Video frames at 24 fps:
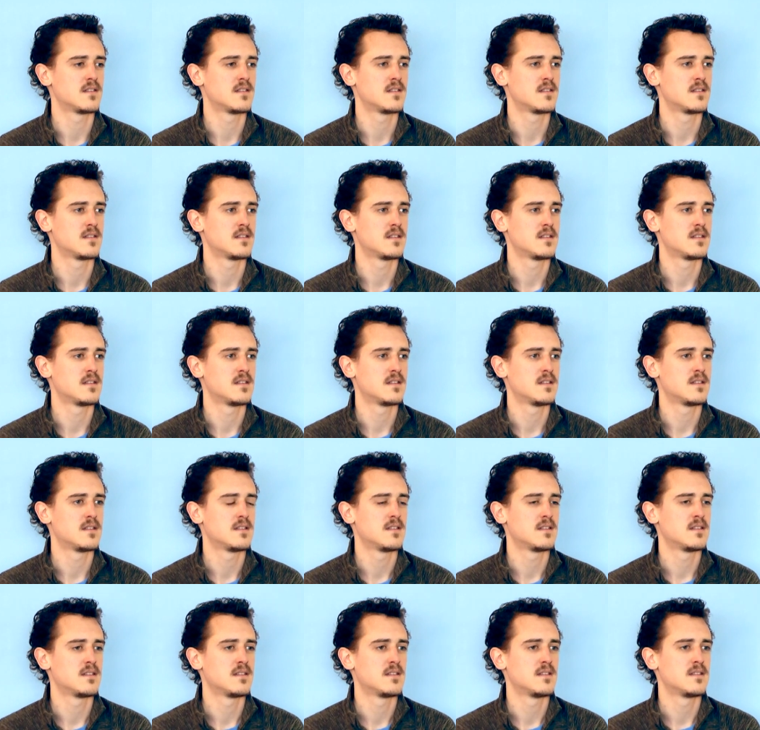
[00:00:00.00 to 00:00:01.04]

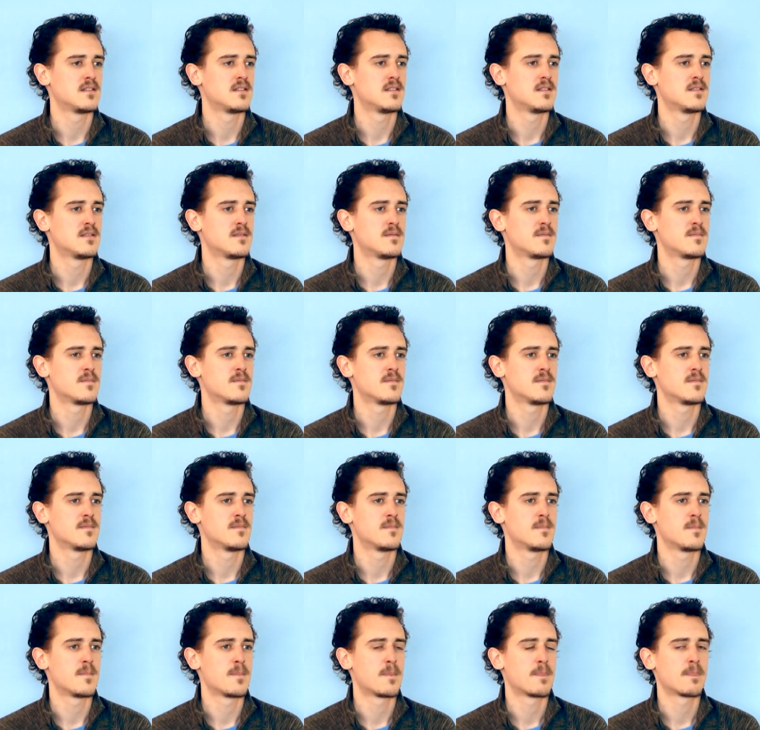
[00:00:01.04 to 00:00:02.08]

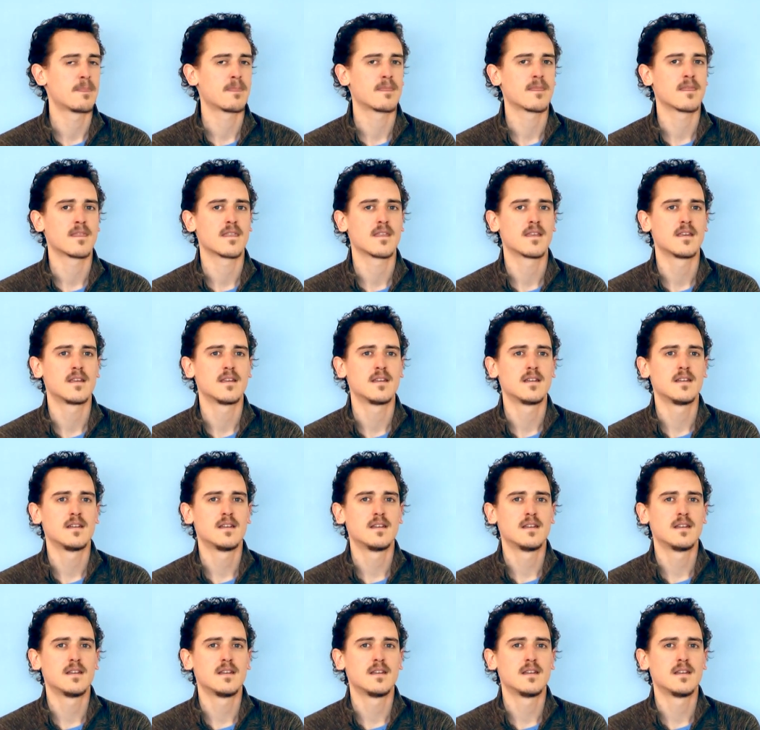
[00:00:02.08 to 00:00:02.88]
No one is speaking in this clip.